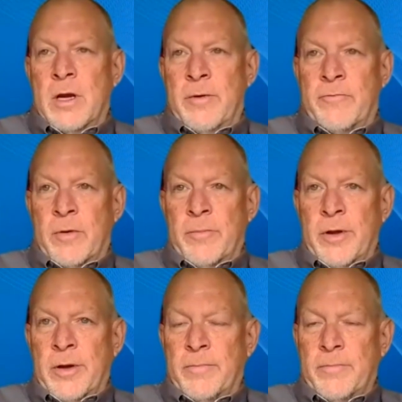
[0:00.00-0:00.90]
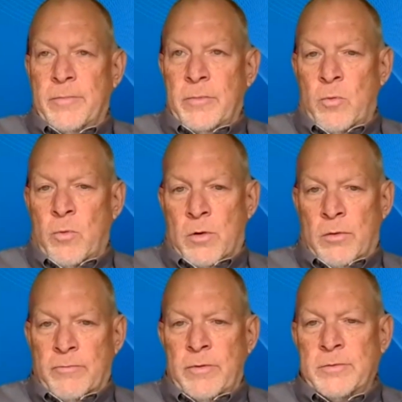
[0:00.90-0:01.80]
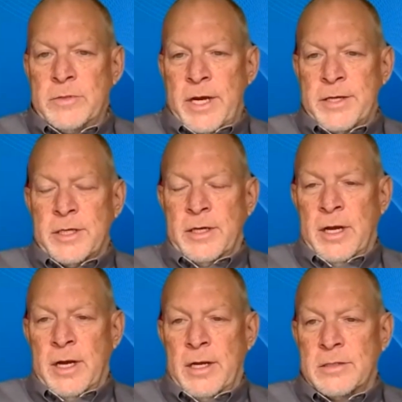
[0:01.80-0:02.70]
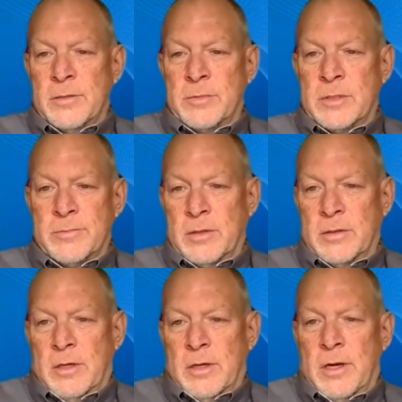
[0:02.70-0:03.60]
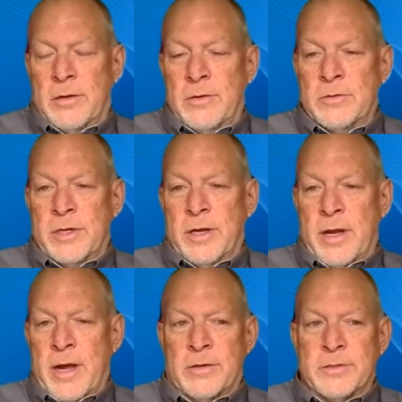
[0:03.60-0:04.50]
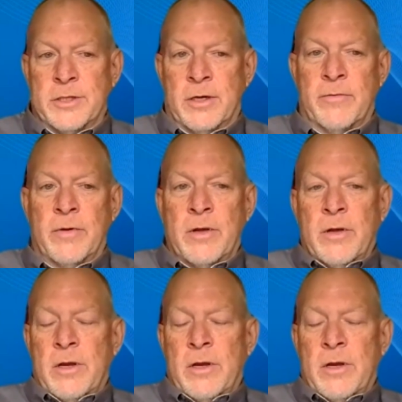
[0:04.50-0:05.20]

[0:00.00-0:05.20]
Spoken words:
Coming from the world of food testing, sometimes I use the analogy of,